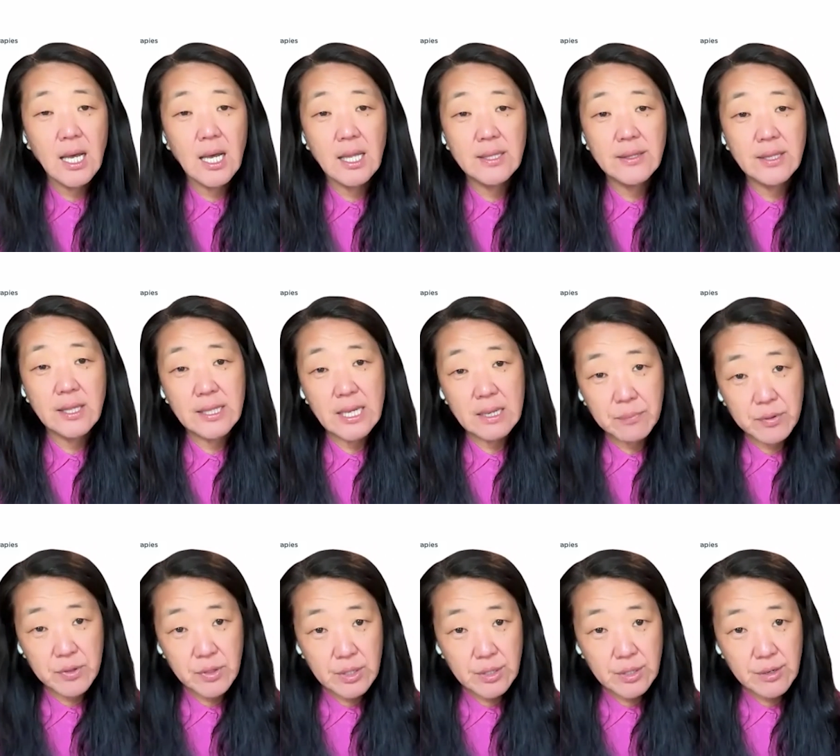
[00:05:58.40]
then they
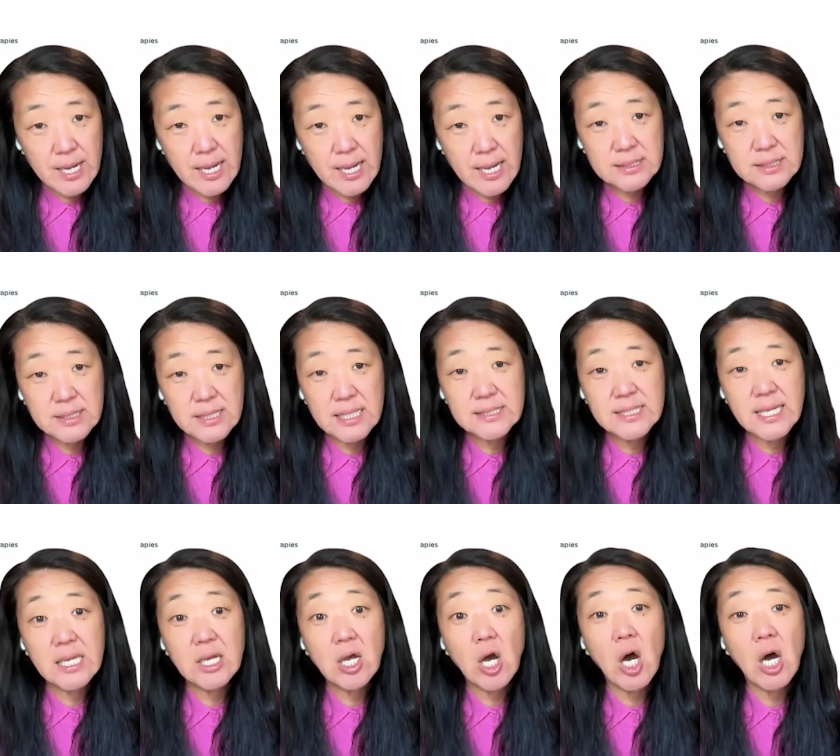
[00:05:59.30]
progress, they
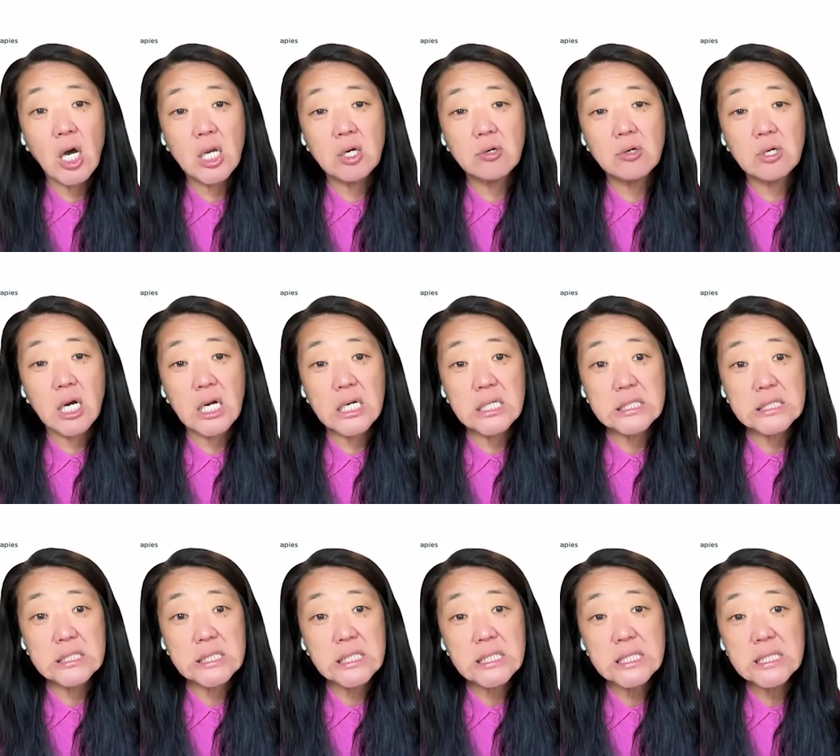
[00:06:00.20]
take auto CAR
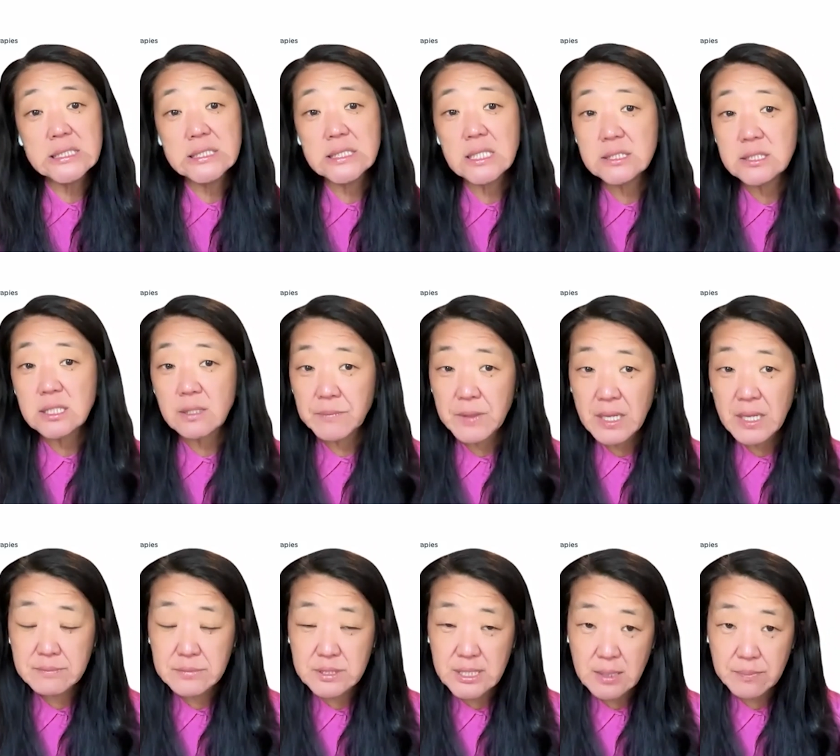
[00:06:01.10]
Ts, and
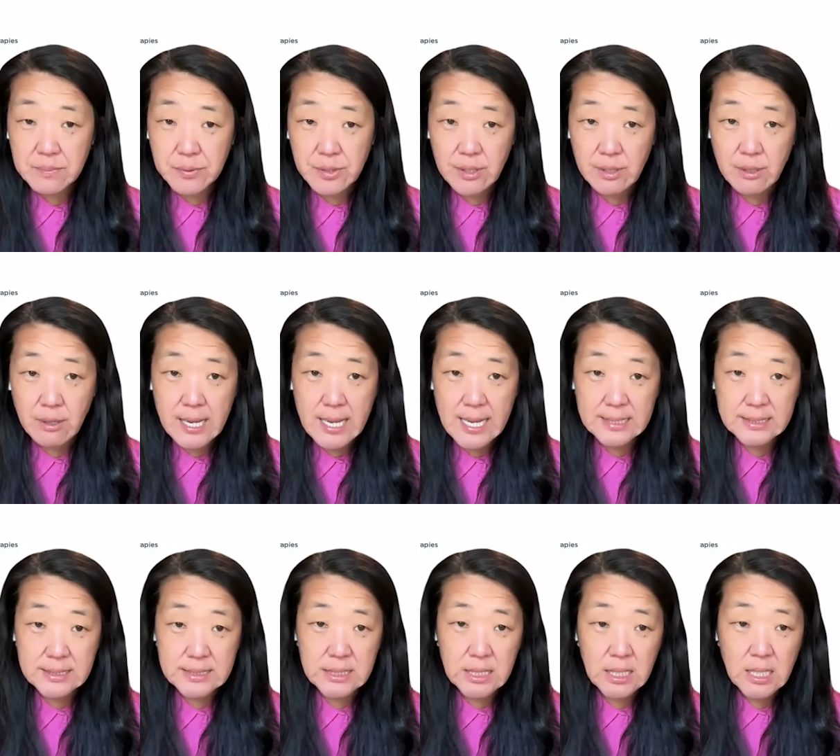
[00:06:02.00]
sometimes they
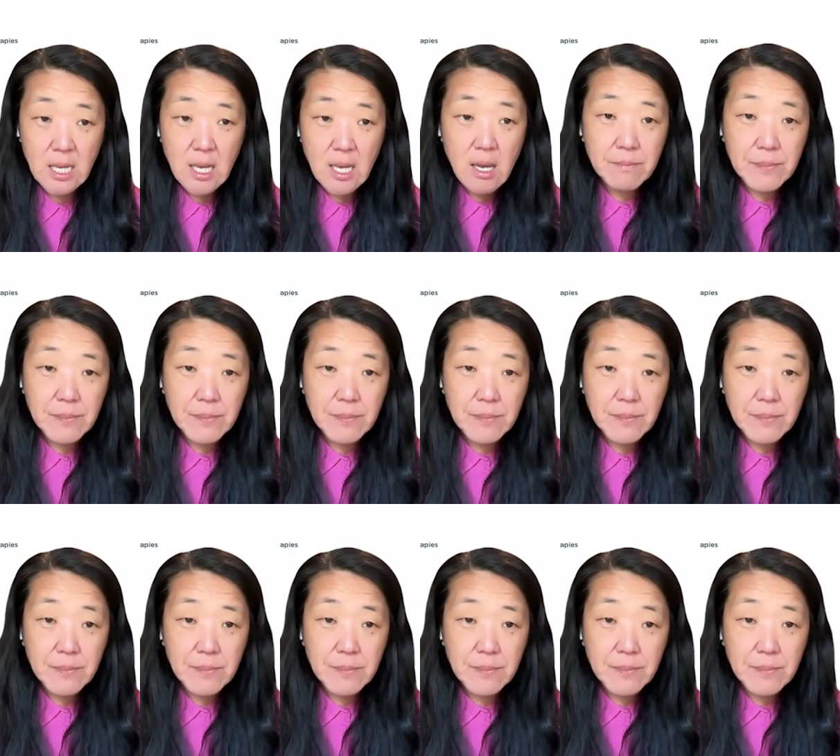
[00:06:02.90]
progress.